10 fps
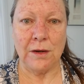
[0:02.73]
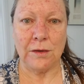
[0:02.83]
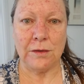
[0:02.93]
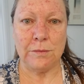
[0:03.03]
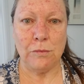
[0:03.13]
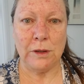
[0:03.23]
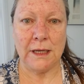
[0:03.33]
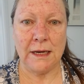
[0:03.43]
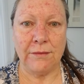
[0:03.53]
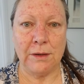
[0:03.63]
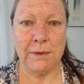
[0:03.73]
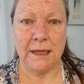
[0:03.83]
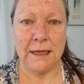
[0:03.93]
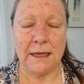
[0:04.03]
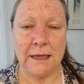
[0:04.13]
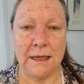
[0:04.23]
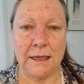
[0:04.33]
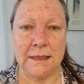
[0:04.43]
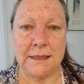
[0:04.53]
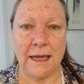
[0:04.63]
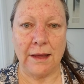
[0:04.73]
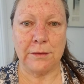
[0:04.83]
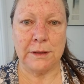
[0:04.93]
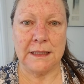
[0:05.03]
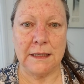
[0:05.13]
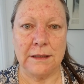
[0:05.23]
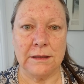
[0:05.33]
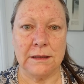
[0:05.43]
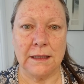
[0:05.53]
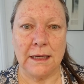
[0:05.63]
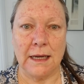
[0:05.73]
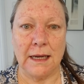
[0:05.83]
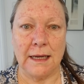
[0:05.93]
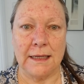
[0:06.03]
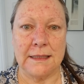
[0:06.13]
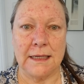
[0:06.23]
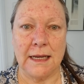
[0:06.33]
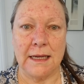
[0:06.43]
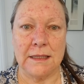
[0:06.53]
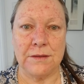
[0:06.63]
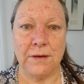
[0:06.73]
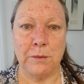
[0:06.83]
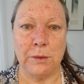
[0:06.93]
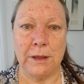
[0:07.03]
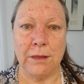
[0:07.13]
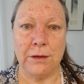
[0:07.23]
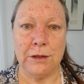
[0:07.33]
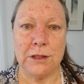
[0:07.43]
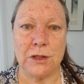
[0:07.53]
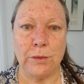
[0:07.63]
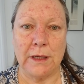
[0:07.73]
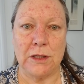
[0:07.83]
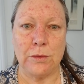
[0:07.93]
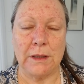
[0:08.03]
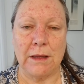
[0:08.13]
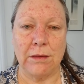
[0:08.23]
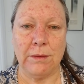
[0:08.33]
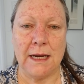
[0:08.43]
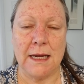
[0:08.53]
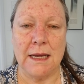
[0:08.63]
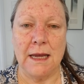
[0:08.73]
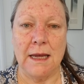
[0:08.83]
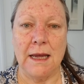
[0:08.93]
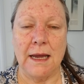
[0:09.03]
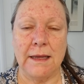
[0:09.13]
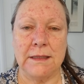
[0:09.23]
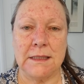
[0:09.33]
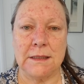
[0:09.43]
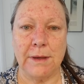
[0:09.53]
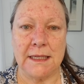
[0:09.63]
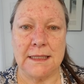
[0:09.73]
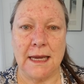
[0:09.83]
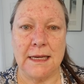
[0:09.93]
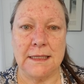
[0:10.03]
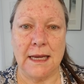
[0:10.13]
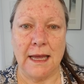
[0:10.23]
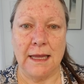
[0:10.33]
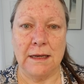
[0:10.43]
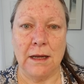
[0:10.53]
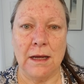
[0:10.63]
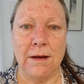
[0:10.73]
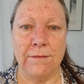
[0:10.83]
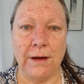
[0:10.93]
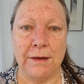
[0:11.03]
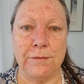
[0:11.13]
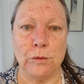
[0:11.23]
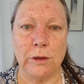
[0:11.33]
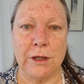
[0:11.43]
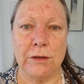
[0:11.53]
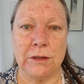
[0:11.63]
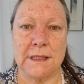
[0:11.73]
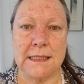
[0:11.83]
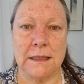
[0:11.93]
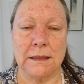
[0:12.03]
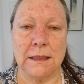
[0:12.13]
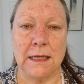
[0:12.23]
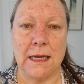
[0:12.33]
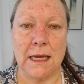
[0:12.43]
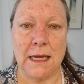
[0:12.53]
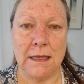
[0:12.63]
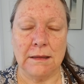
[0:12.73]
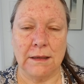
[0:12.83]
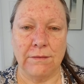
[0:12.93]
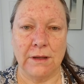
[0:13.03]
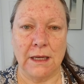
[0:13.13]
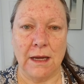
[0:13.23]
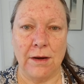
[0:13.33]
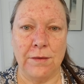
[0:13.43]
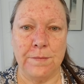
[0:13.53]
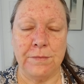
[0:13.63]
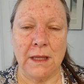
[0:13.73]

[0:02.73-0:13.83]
Good morning, everybody. It's Catherine here, and today is February 3rd, 2023, and this is my day 10 5-fluorouracil healing video.